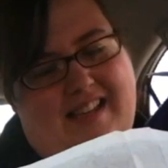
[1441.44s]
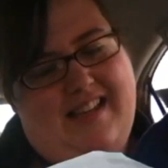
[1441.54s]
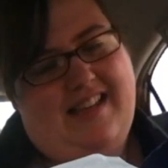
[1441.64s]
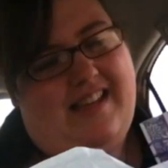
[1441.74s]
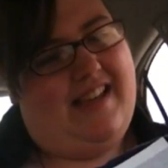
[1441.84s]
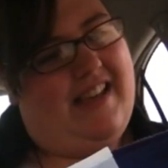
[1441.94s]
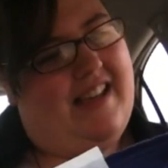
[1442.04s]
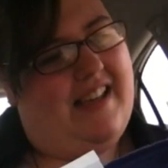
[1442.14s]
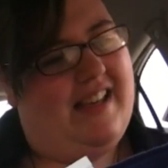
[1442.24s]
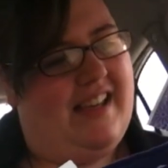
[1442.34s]

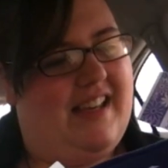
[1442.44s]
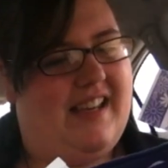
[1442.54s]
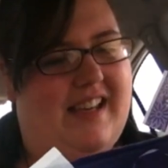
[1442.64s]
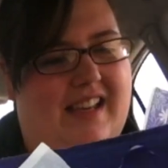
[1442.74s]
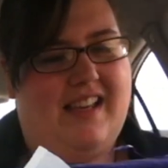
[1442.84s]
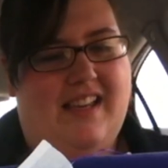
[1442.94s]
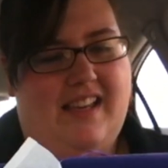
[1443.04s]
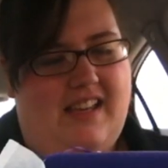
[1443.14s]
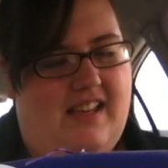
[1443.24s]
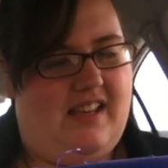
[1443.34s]

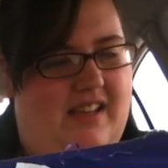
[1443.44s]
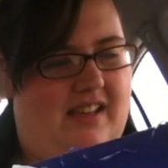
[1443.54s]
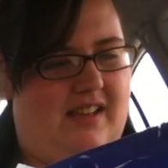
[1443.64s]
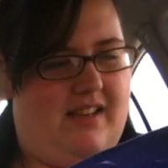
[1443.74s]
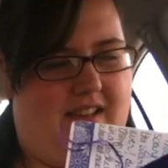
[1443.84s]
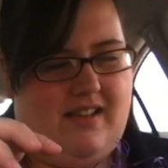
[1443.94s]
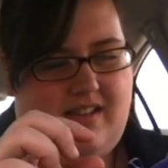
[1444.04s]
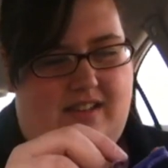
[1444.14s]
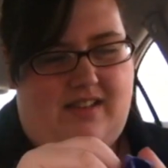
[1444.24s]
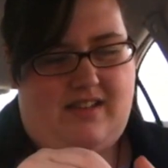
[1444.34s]

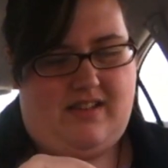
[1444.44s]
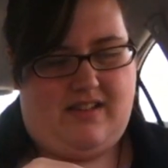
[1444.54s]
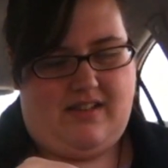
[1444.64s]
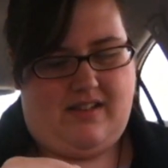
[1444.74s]
No one is speaking in this clip.